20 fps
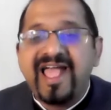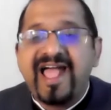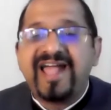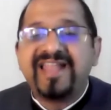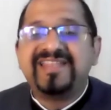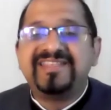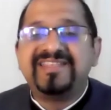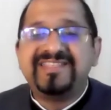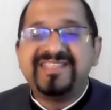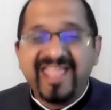
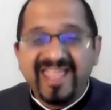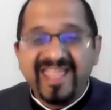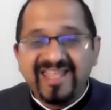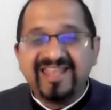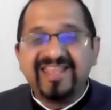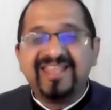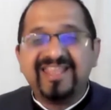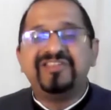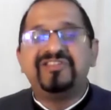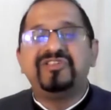
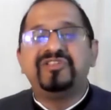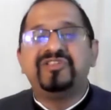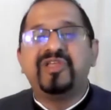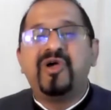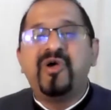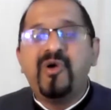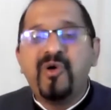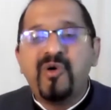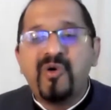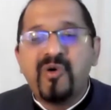attaining to
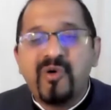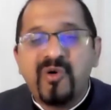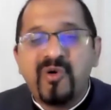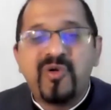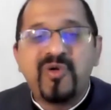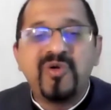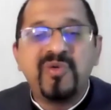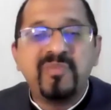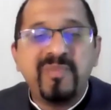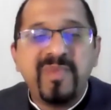the
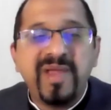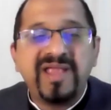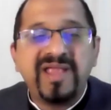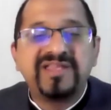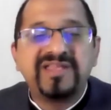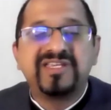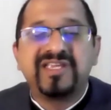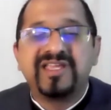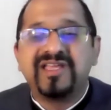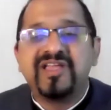whole
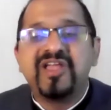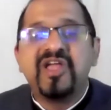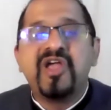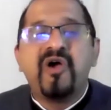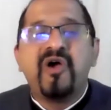measure